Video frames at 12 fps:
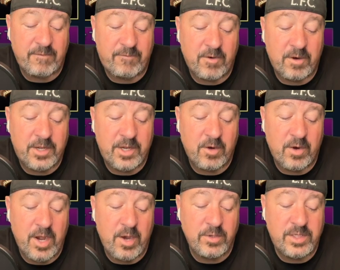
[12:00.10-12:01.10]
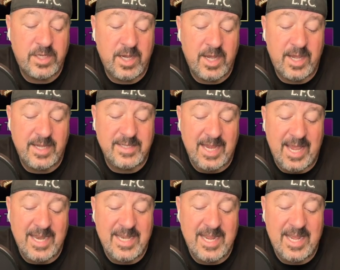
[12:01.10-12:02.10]
for Curiosa is
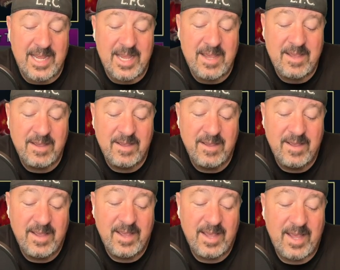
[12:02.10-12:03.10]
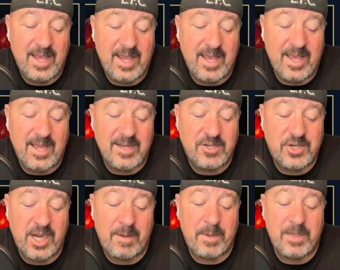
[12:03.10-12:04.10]
ending. And
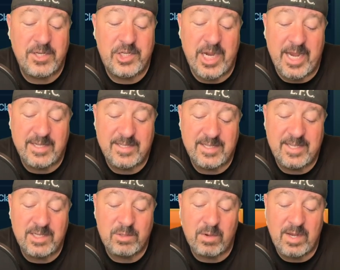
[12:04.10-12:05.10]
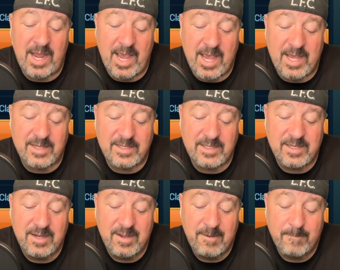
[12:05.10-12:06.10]
Champion Chase. This one has
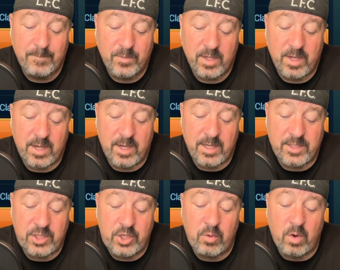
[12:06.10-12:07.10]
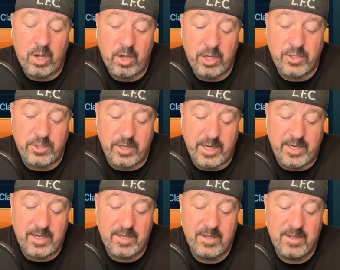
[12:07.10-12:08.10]

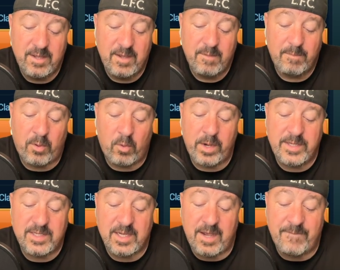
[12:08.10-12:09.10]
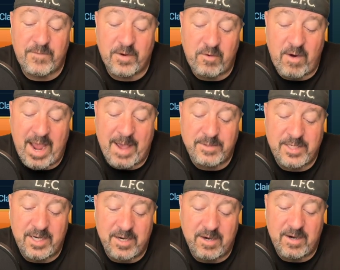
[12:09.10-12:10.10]
200 points up for grabs
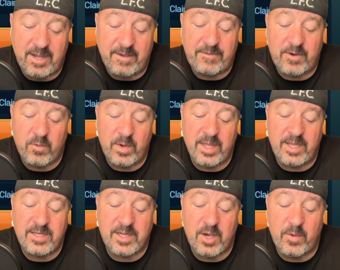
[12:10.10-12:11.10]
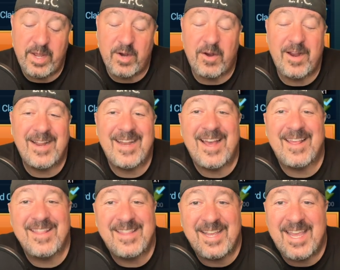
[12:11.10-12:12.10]
here if you're willing to go in on it. Now,
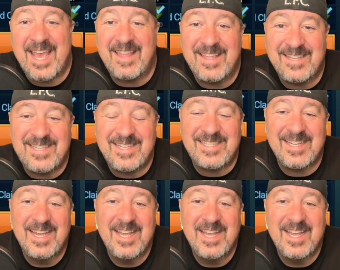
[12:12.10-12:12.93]
again, this is